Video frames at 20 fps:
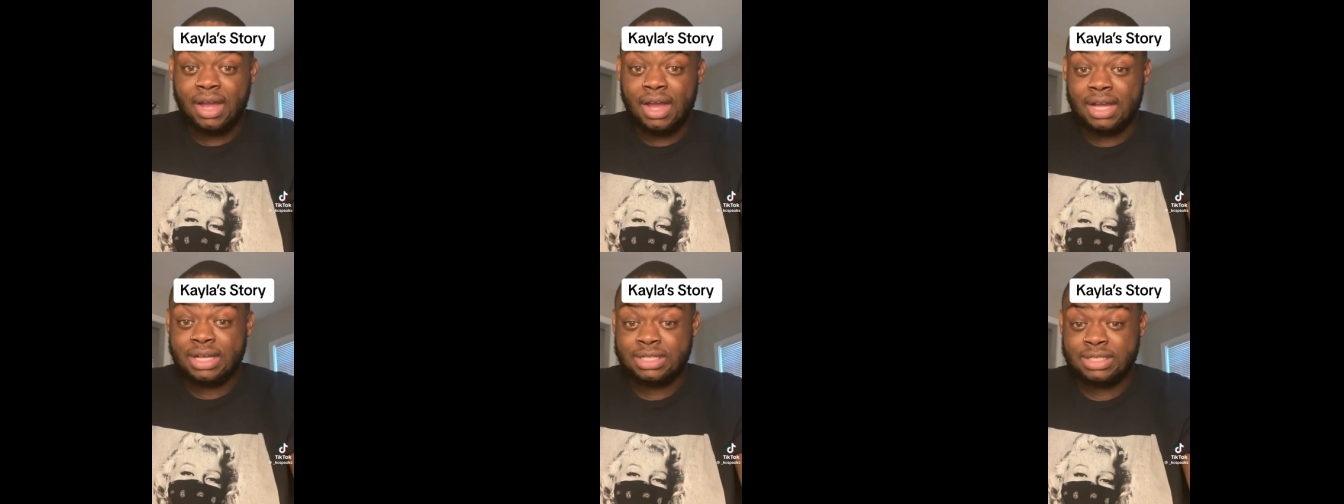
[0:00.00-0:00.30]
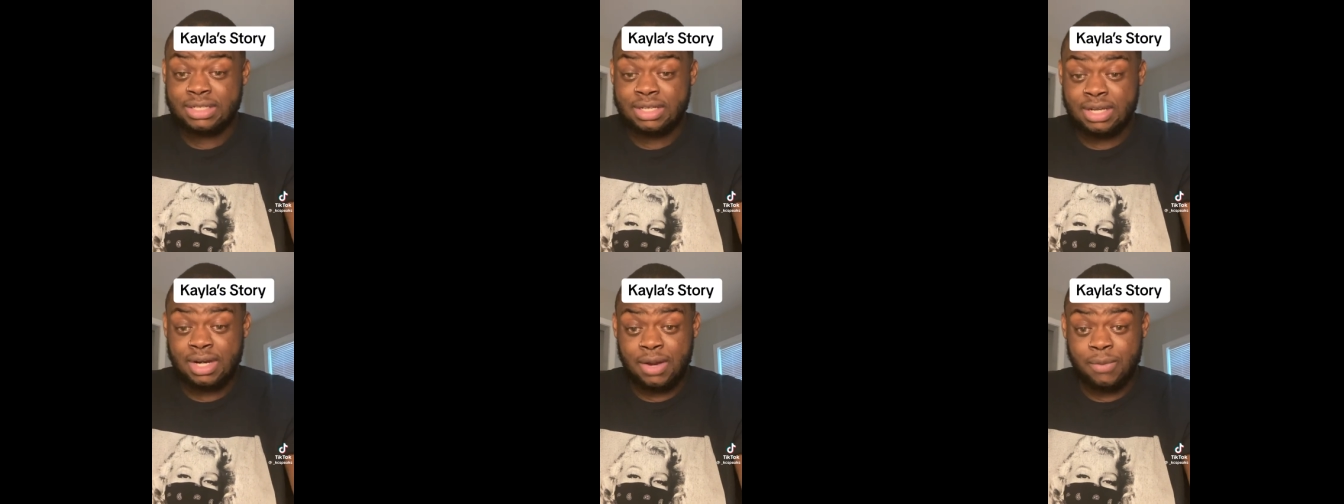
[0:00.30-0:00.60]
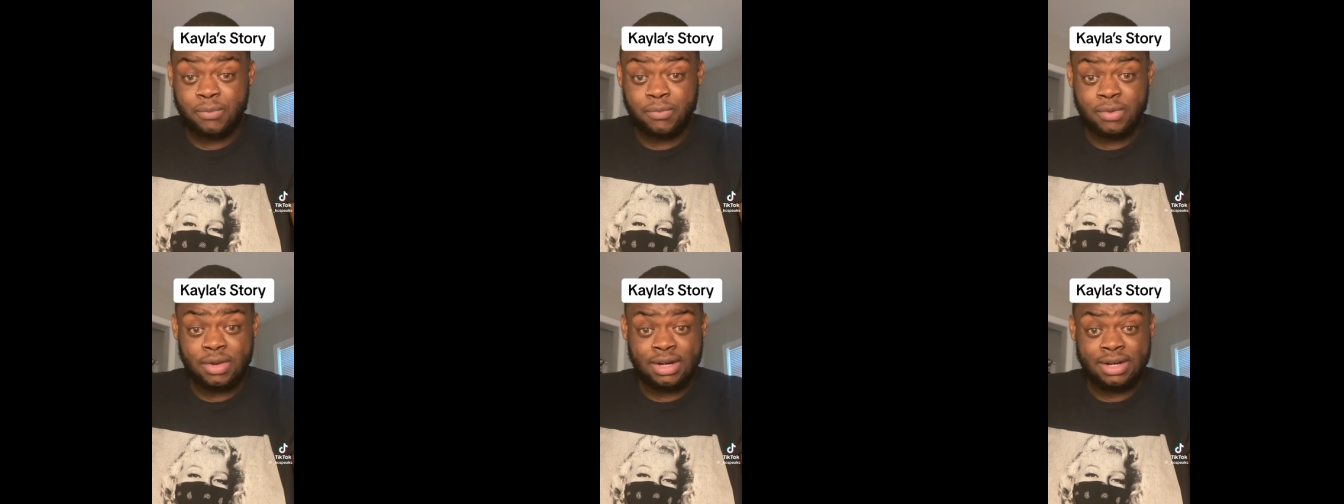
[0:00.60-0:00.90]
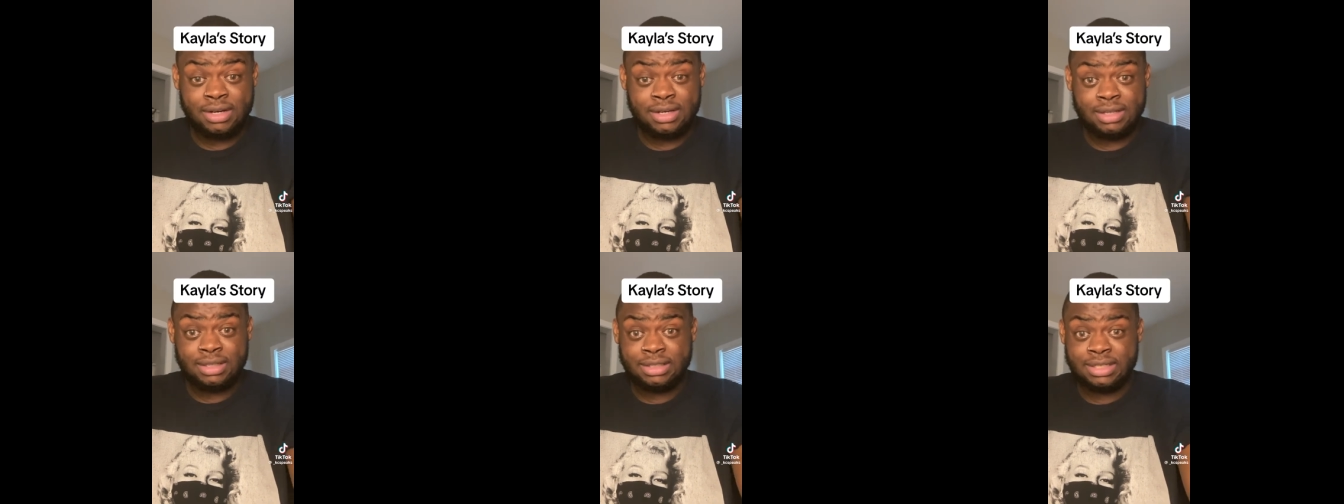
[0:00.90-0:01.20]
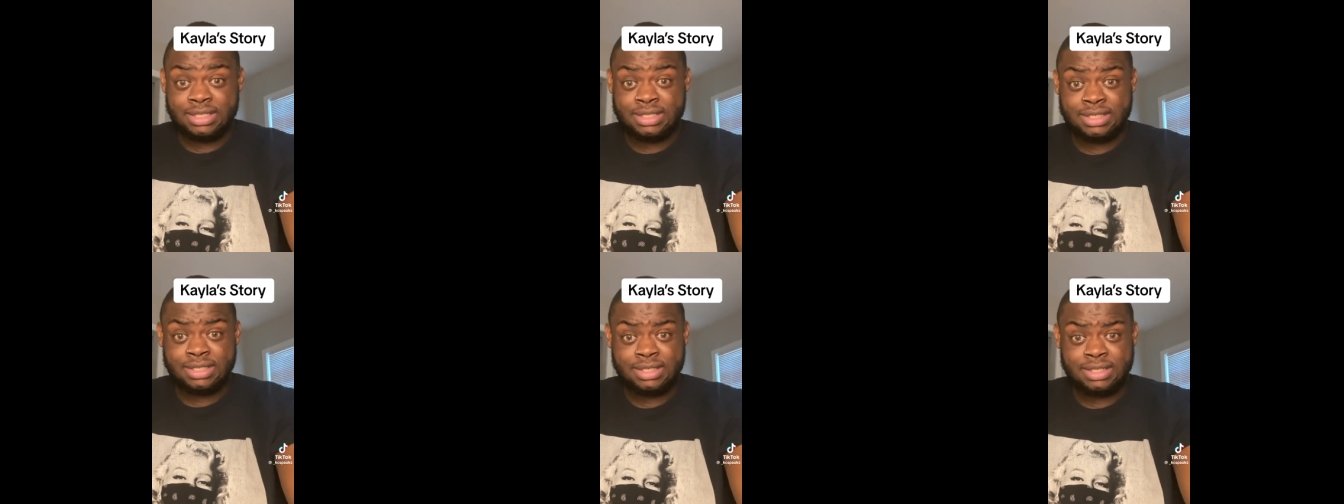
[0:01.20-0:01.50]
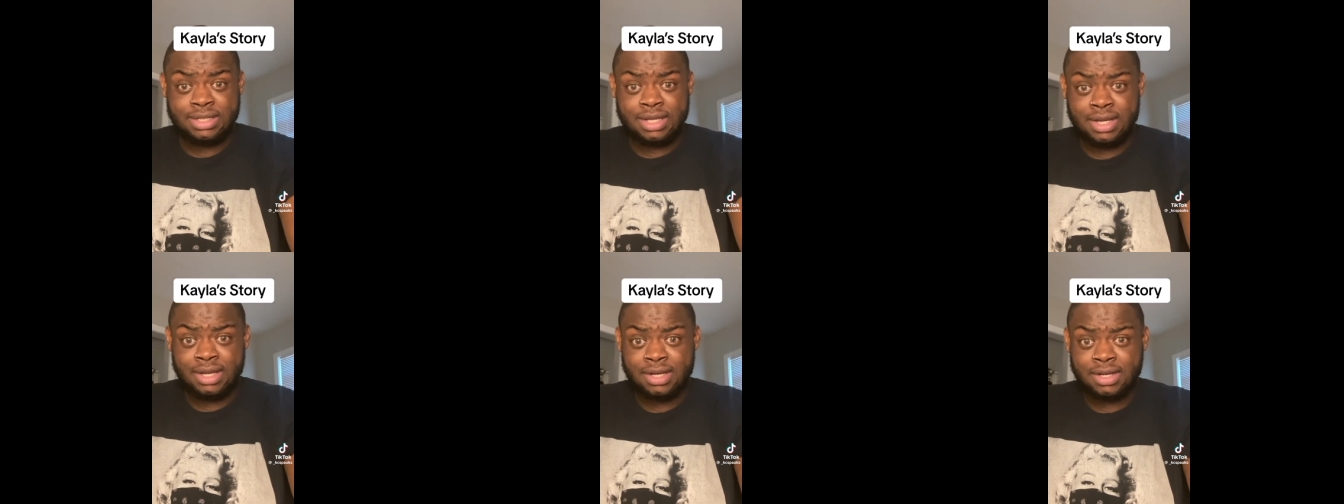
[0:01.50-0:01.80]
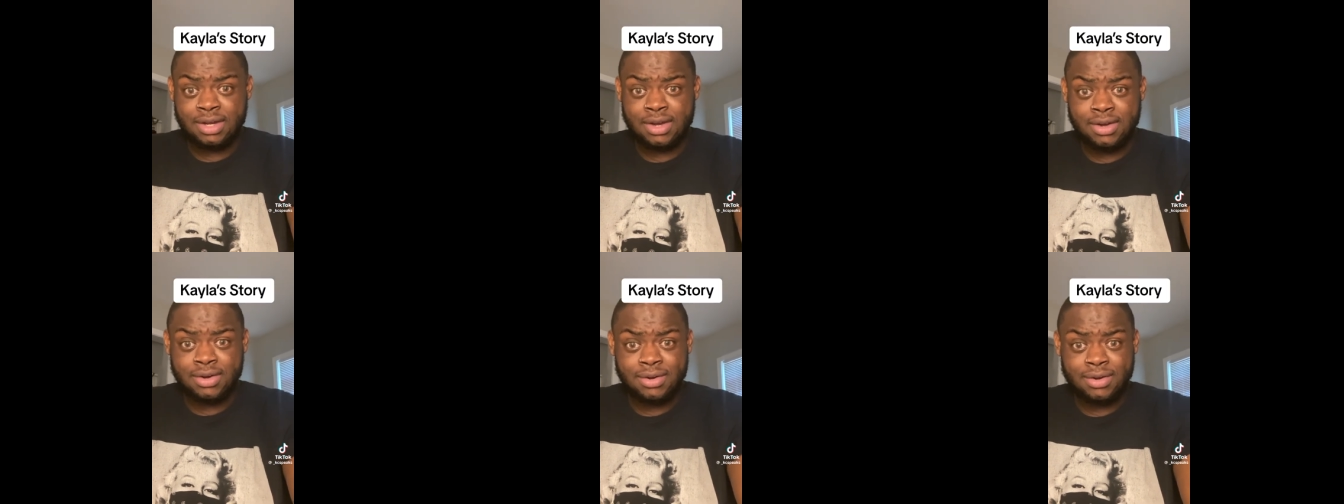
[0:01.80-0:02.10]
I said, I'm ready to listen then,
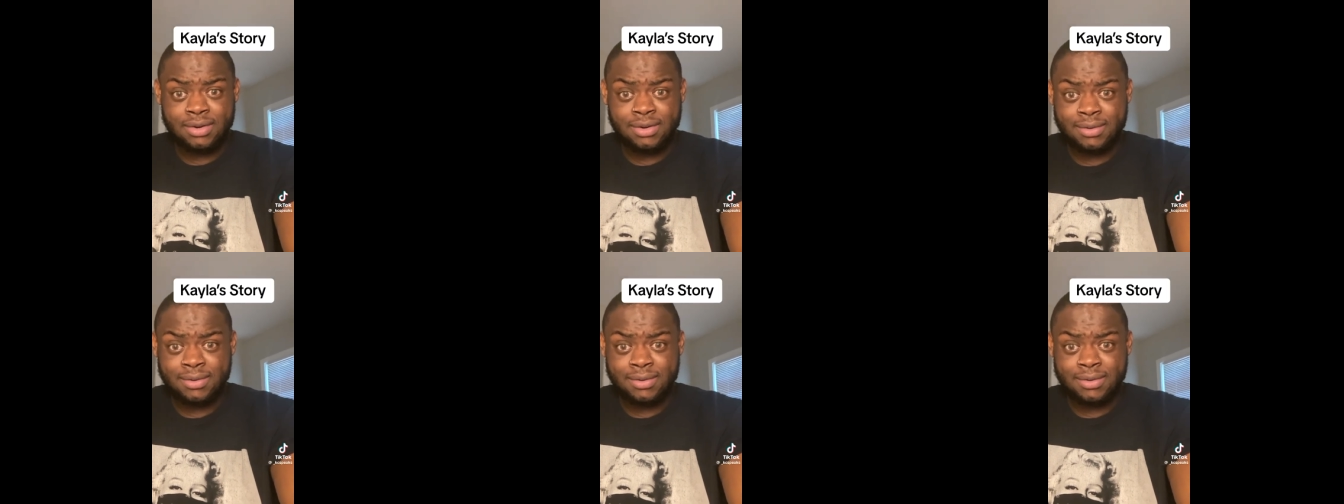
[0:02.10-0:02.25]
girl.